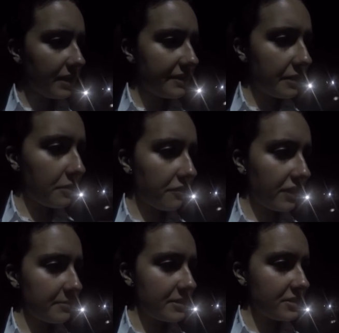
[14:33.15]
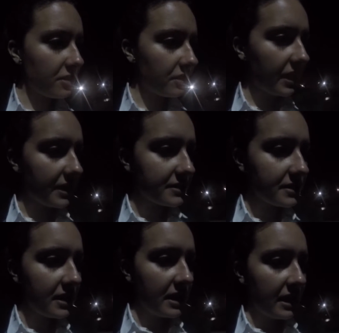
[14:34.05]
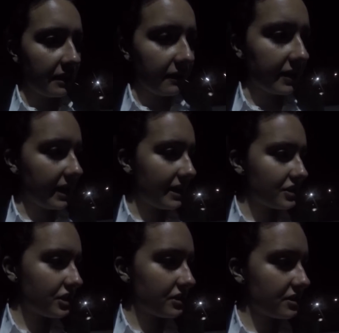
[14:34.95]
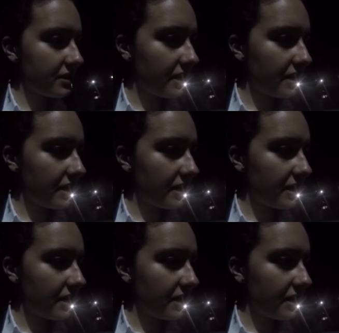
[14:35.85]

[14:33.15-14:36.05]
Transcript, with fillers: they were framed in dull glass, like cashier's